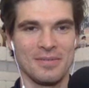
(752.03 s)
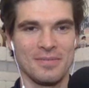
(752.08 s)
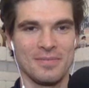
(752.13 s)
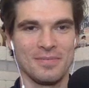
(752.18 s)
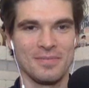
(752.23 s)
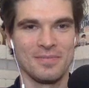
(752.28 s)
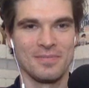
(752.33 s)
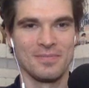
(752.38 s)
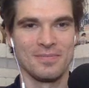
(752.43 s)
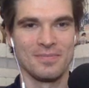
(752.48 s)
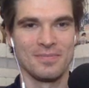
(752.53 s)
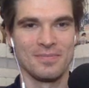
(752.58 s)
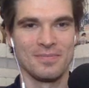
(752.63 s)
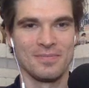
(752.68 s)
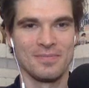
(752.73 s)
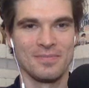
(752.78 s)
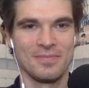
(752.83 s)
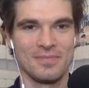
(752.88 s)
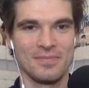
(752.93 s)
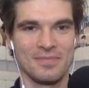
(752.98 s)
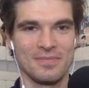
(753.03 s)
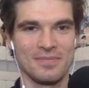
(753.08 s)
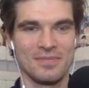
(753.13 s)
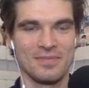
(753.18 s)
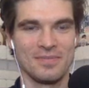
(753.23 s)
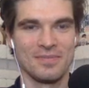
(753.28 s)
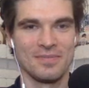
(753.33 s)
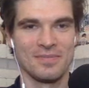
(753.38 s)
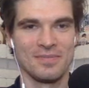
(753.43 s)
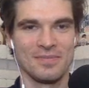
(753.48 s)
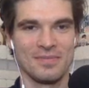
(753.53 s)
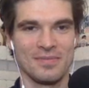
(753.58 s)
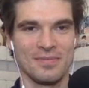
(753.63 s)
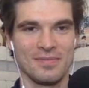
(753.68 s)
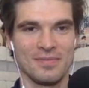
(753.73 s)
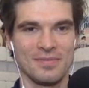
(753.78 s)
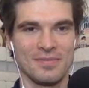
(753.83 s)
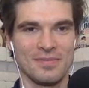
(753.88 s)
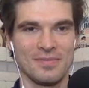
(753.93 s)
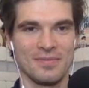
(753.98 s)

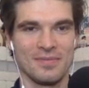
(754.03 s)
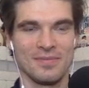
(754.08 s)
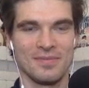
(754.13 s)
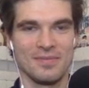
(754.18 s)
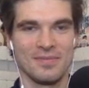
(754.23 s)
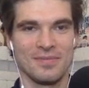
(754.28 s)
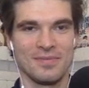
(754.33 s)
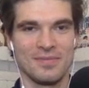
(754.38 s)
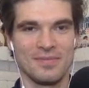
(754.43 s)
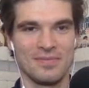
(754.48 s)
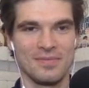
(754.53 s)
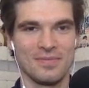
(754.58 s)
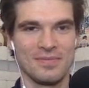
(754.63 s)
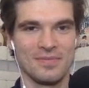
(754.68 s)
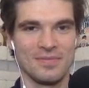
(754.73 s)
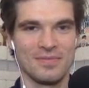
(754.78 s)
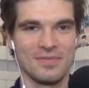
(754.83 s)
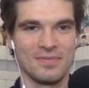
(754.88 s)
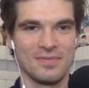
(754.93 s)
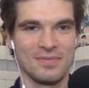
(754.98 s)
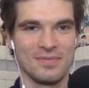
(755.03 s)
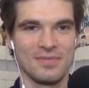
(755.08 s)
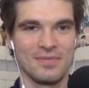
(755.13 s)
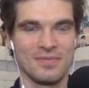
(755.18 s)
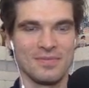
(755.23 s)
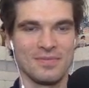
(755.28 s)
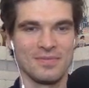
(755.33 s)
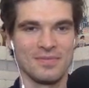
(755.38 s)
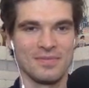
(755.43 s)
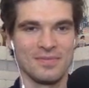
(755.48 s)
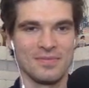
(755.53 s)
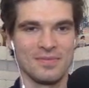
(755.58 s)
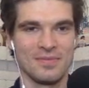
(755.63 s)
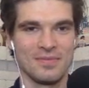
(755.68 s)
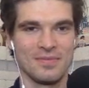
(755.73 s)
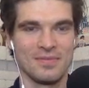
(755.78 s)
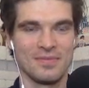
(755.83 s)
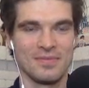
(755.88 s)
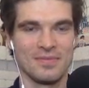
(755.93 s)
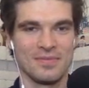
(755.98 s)

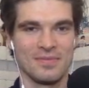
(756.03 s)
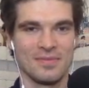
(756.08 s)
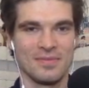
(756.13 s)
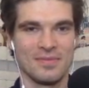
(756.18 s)
(not speaking)